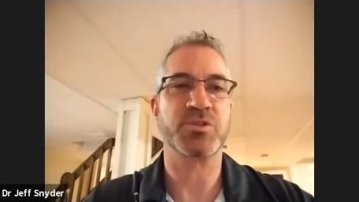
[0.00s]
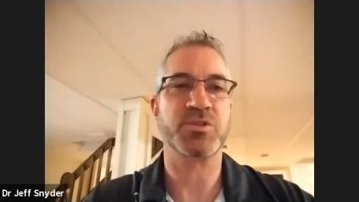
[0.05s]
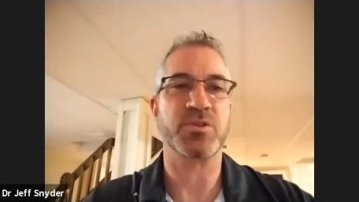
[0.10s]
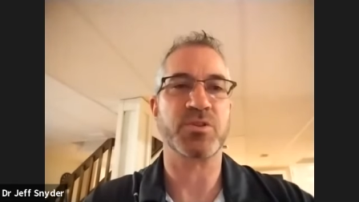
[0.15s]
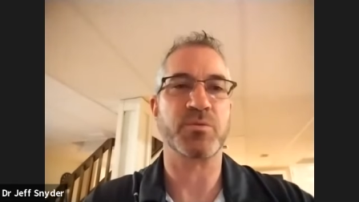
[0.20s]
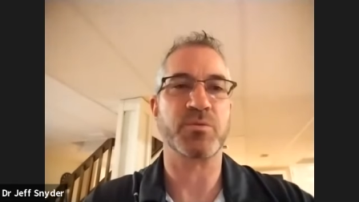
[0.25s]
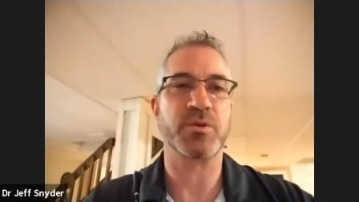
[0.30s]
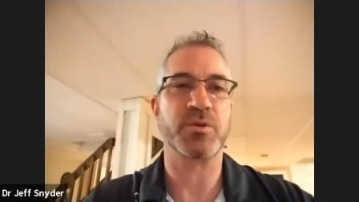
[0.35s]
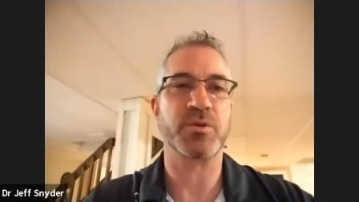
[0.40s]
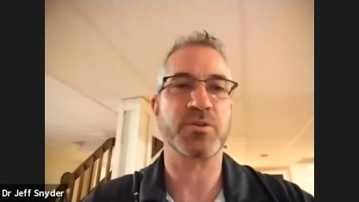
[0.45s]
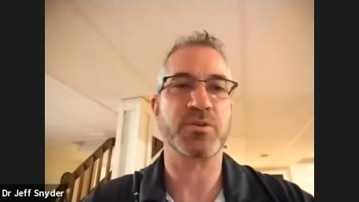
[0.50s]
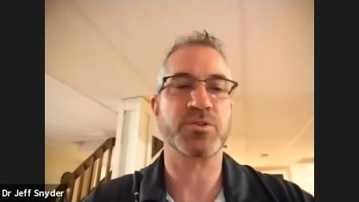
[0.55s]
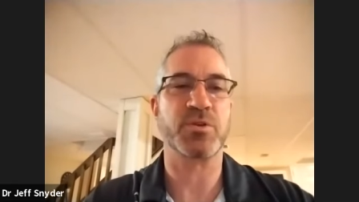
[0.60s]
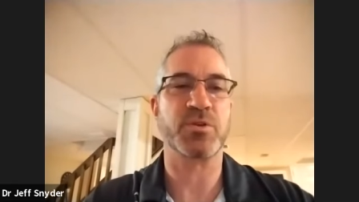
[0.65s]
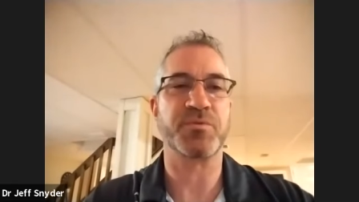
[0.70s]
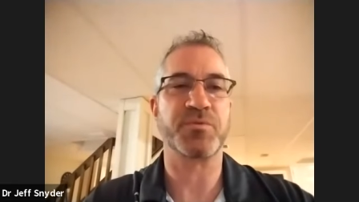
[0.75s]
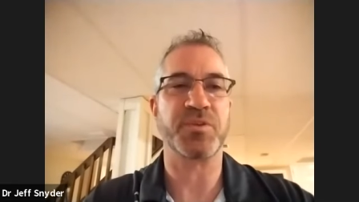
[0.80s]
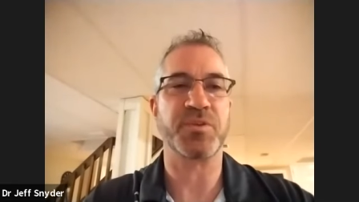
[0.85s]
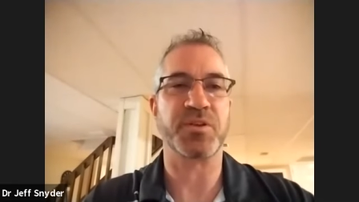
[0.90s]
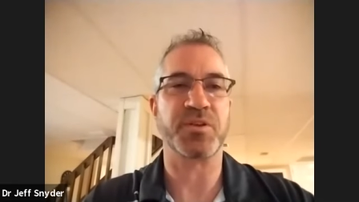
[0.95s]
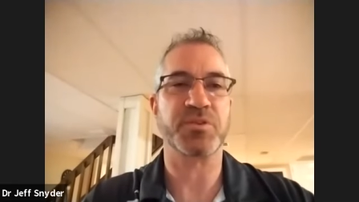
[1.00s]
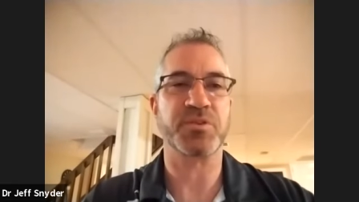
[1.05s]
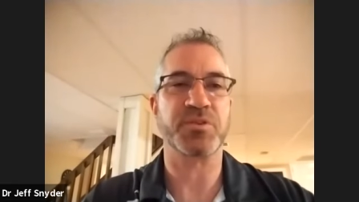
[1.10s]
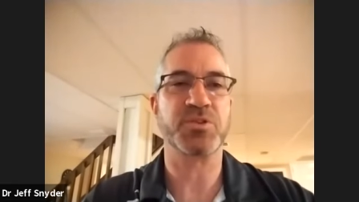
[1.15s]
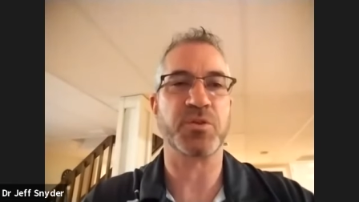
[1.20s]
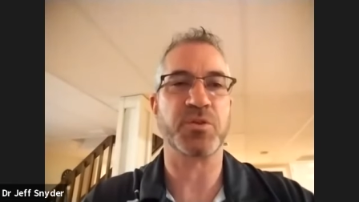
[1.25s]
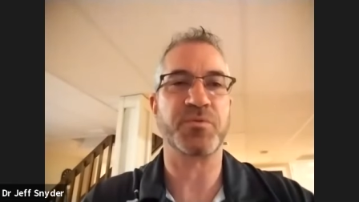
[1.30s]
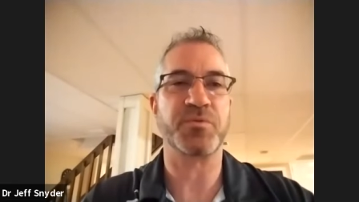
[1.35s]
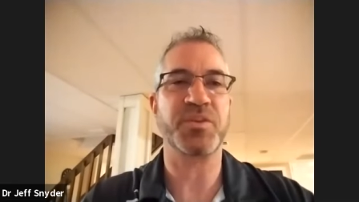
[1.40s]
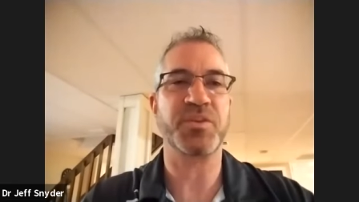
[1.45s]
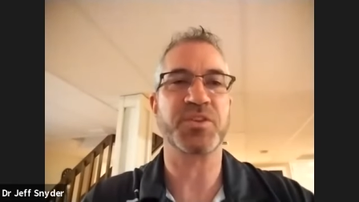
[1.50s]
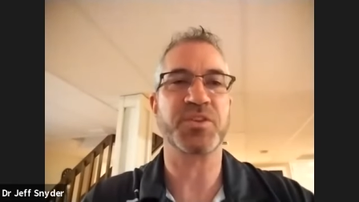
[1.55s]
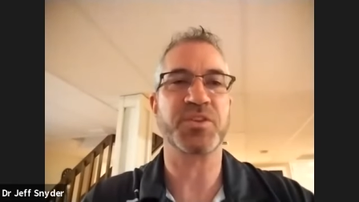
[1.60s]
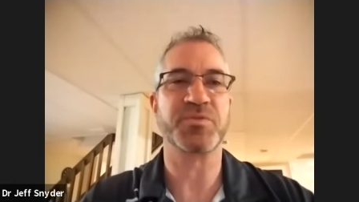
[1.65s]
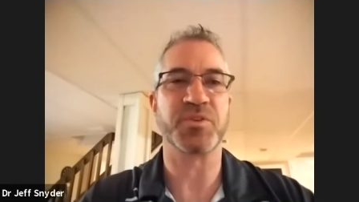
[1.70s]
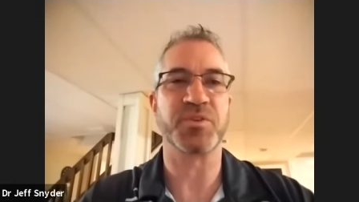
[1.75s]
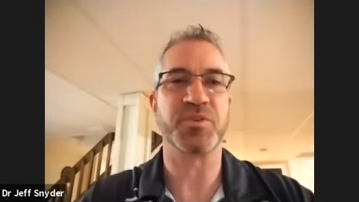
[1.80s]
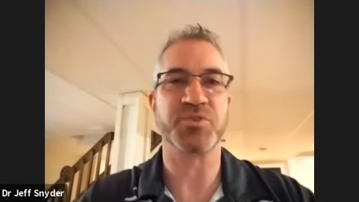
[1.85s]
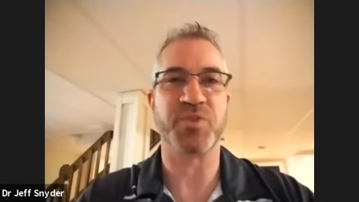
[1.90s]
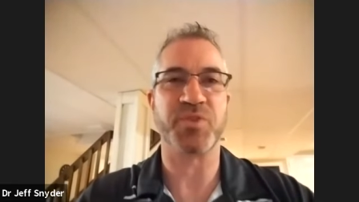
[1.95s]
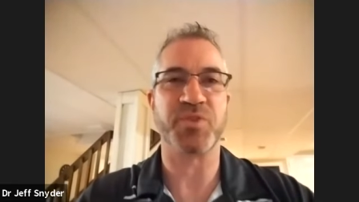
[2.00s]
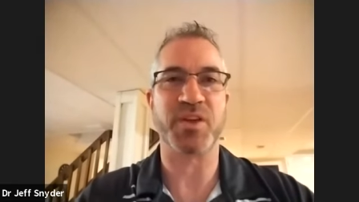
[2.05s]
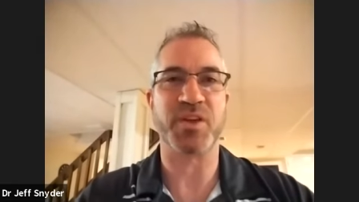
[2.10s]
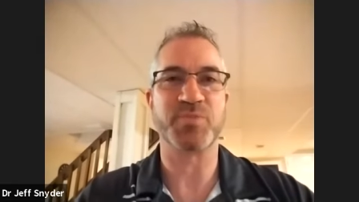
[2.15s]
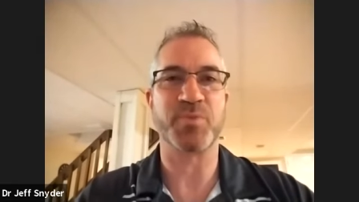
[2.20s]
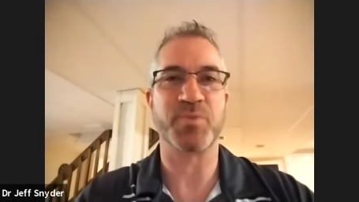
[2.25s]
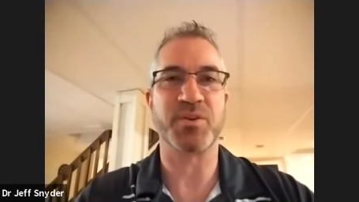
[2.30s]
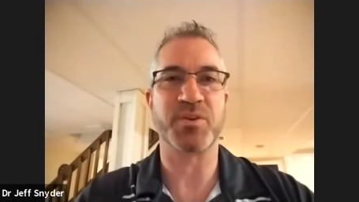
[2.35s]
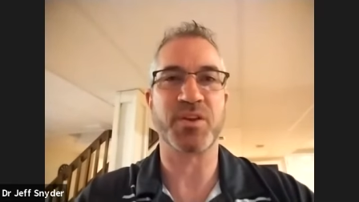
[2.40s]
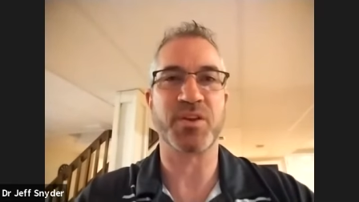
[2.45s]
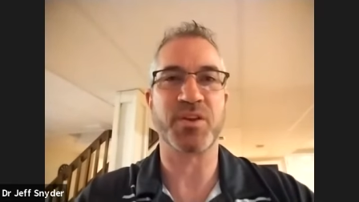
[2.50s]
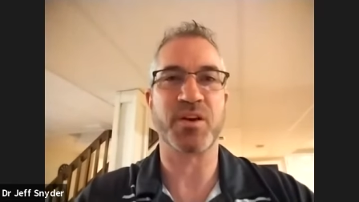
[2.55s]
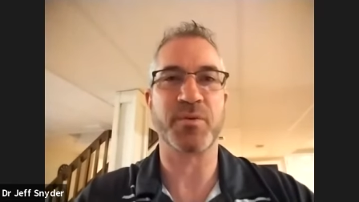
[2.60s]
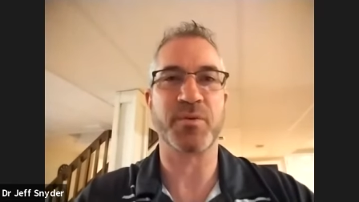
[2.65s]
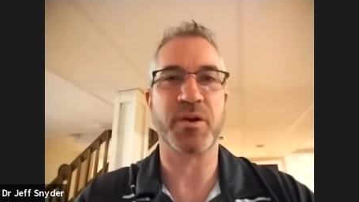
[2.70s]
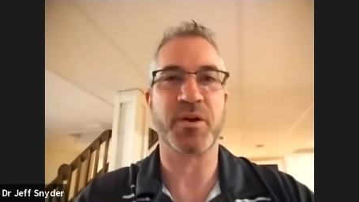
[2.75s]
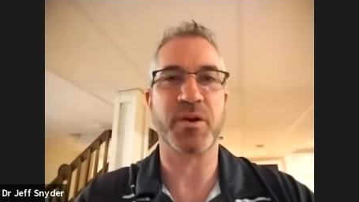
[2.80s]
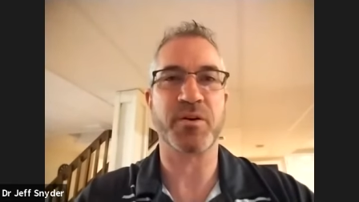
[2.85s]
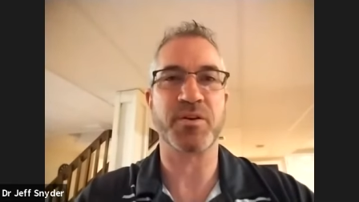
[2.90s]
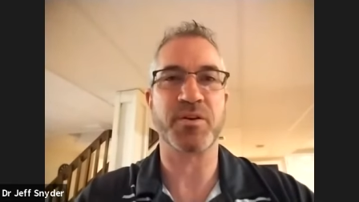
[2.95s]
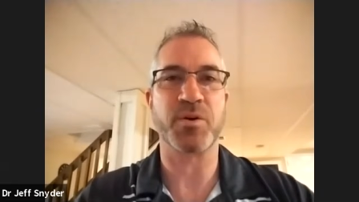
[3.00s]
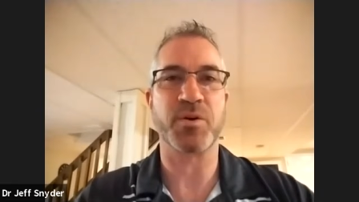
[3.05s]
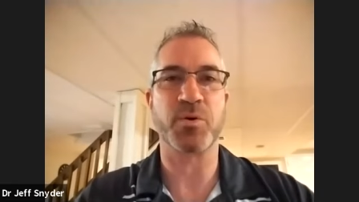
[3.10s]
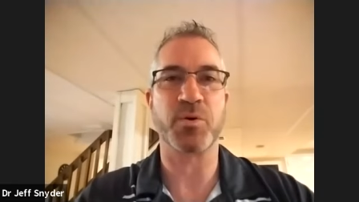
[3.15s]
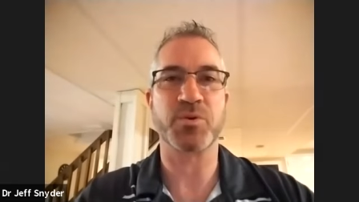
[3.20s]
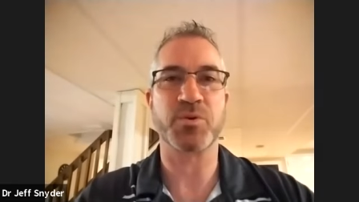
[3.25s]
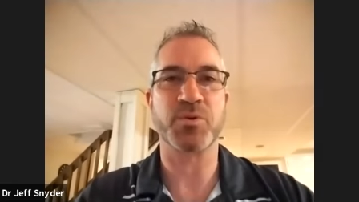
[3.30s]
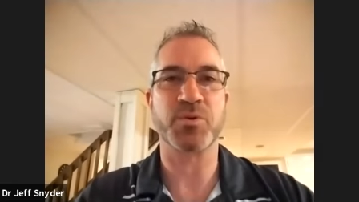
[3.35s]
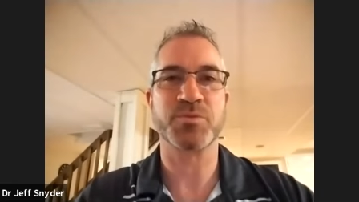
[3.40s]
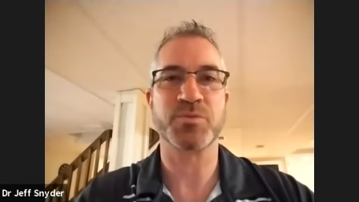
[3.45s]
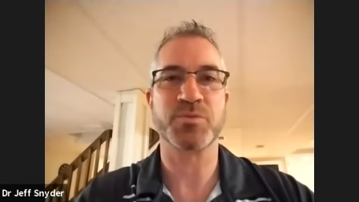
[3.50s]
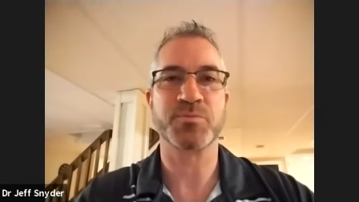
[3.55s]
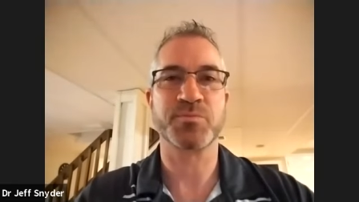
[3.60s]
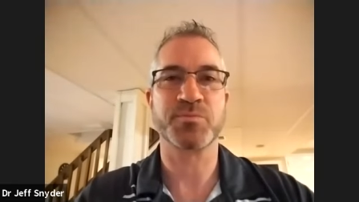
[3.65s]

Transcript: So we're still, still Phoenixville address, but uh, we are in Oaks.